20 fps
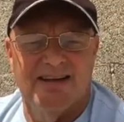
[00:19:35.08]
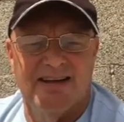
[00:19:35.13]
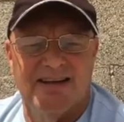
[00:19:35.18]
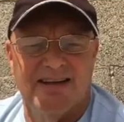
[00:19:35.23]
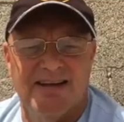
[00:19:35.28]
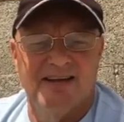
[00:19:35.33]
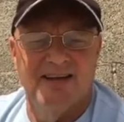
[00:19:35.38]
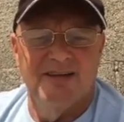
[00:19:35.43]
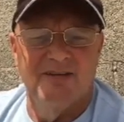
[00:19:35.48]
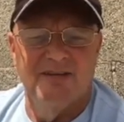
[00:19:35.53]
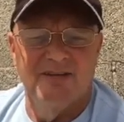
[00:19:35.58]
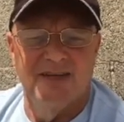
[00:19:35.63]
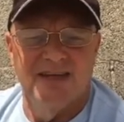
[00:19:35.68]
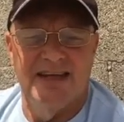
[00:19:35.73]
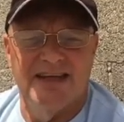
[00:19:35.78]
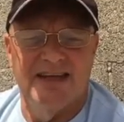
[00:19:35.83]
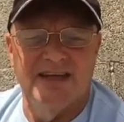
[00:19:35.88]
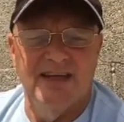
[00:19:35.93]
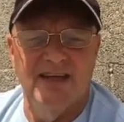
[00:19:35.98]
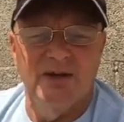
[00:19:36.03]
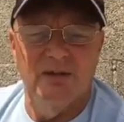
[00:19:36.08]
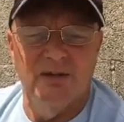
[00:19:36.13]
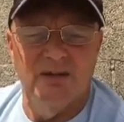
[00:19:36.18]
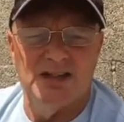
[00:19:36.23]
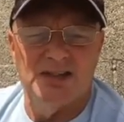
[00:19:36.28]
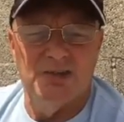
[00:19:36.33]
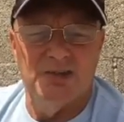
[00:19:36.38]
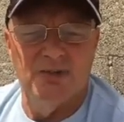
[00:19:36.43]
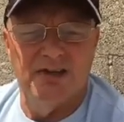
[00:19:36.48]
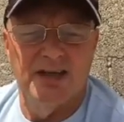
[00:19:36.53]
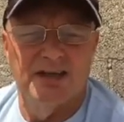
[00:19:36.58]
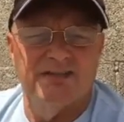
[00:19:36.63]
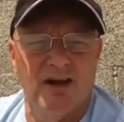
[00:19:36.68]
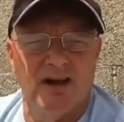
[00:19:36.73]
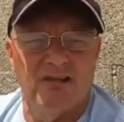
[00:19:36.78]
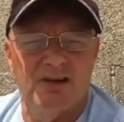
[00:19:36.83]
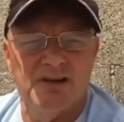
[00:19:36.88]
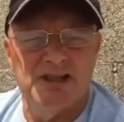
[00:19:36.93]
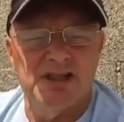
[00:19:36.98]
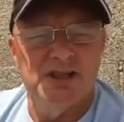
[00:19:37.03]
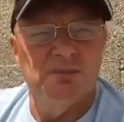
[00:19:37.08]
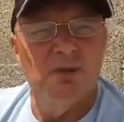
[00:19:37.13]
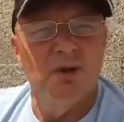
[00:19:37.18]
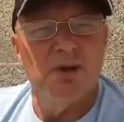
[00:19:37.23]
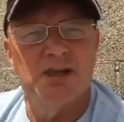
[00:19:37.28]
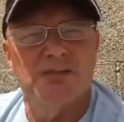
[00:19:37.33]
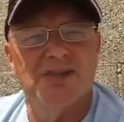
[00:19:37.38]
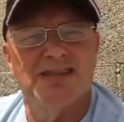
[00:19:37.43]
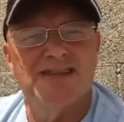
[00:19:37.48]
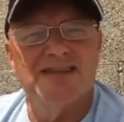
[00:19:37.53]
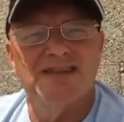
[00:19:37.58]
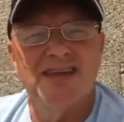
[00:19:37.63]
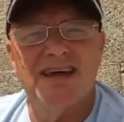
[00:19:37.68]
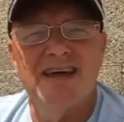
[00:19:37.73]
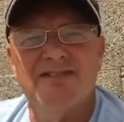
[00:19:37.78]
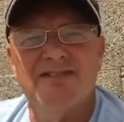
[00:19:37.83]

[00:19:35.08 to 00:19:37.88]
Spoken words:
Hello Lee. Hello Liz Marina Flores. She's watching me today